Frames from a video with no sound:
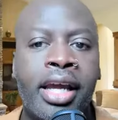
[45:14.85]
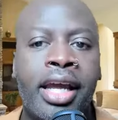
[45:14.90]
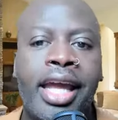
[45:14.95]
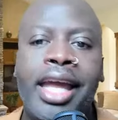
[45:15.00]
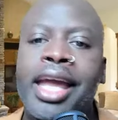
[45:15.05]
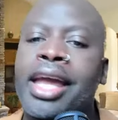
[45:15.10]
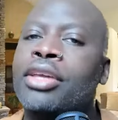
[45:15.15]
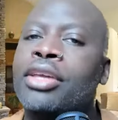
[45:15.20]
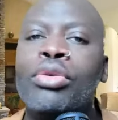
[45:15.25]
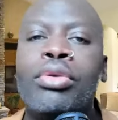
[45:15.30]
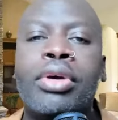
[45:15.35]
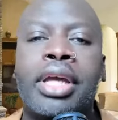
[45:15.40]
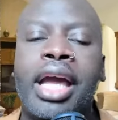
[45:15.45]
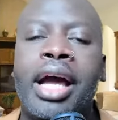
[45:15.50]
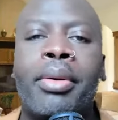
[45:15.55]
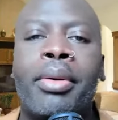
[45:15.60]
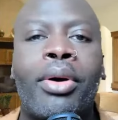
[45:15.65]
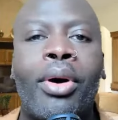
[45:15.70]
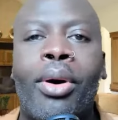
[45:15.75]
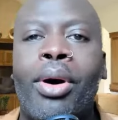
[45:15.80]
And you
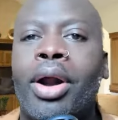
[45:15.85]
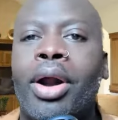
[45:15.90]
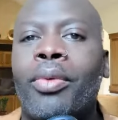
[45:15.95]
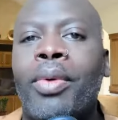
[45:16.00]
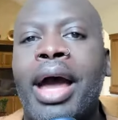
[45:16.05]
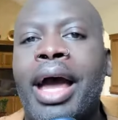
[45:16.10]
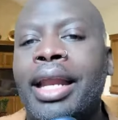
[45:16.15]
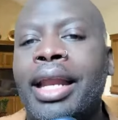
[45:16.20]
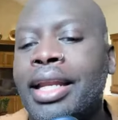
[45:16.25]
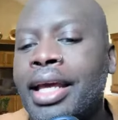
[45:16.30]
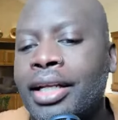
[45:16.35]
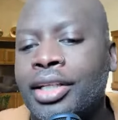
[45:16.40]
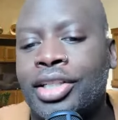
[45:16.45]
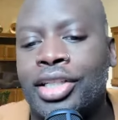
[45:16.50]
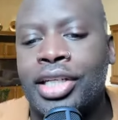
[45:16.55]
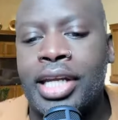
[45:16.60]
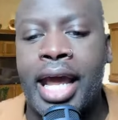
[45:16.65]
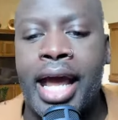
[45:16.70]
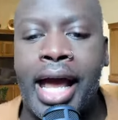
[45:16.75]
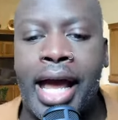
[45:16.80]
kept going around that
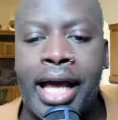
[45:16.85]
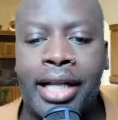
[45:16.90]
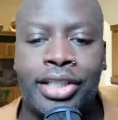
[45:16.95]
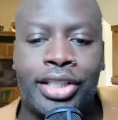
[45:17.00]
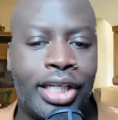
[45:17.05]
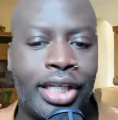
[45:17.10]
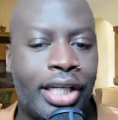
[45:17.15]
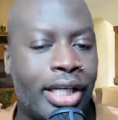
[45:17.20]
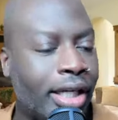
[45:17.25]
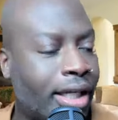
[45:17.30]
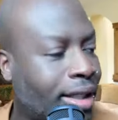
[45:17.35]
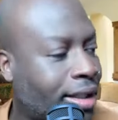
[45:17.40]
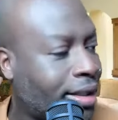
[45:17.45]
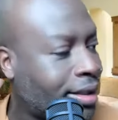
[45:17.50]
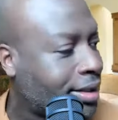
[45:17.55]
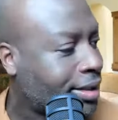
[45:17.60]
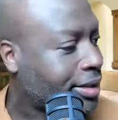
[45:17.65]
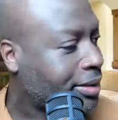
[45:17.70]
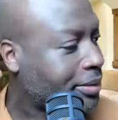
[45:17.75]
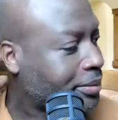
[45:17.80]
child
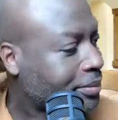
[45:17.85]
cheese.